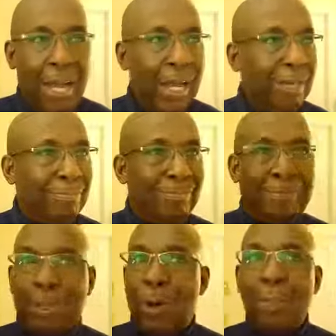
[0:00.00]
Uh,
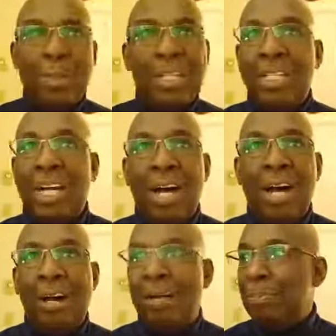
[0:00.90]
don't mean in a
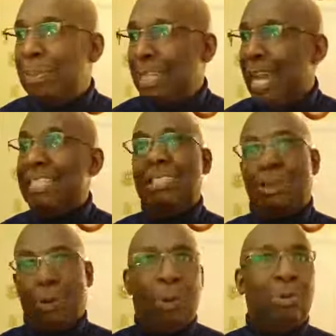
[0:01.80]
harm, but I
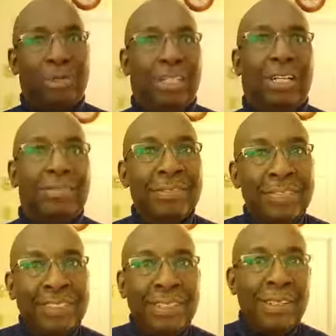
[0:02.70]
just throw stuff.
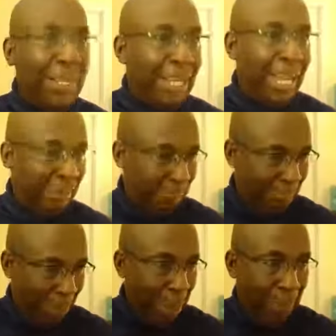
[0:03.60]
Like
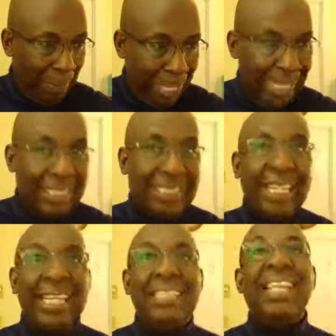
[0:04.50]
people place
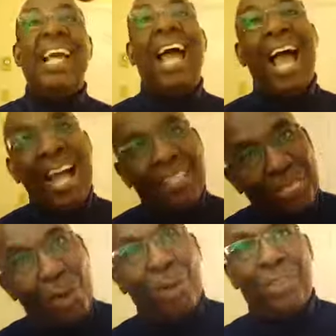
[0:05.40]
things, I
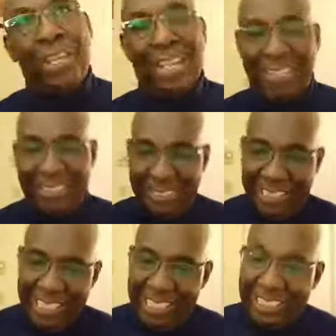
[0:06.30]
throw things.
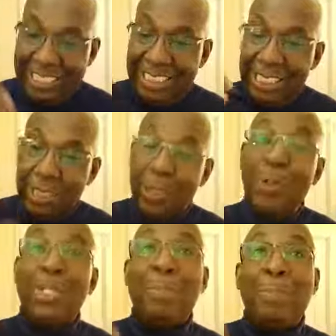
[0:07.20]
She said,
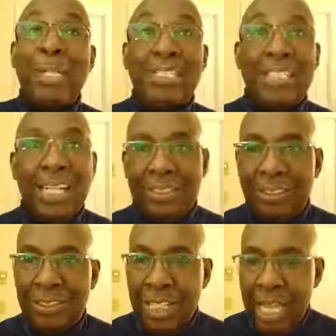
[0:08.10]
Gula, be
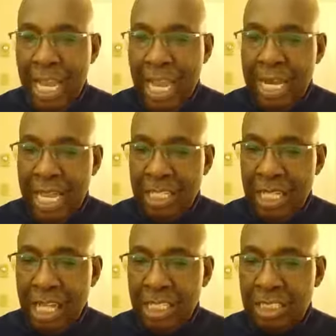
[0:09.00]
gentle. And our
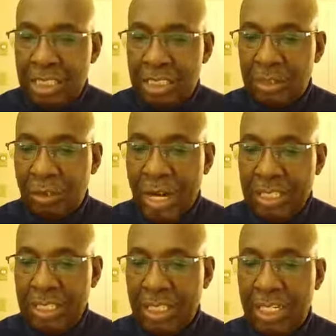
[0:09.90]
youngest
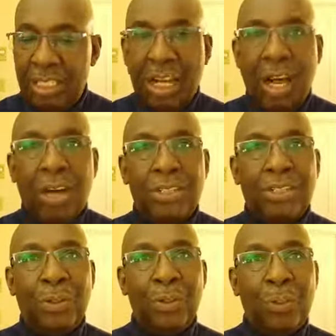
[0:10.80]
grandson,
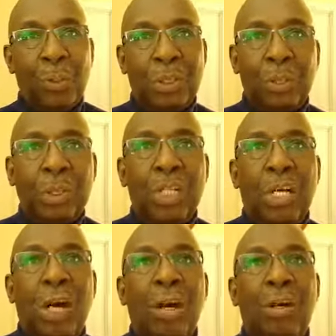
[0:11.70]
Austin, which we
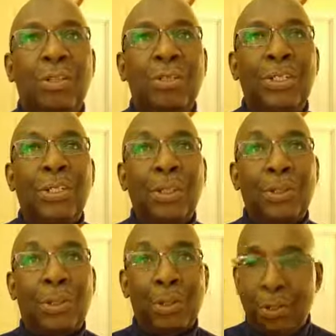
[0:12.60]
call
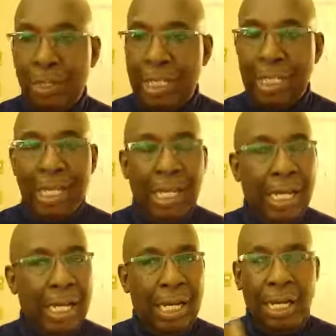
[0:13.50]
little Gooley,
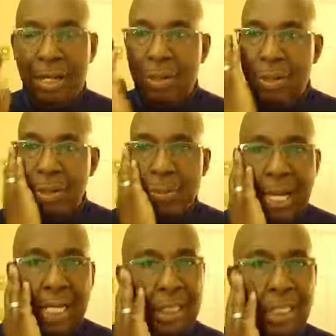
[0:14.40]
oh
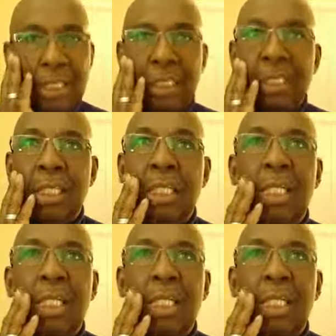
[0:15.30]
my goodness.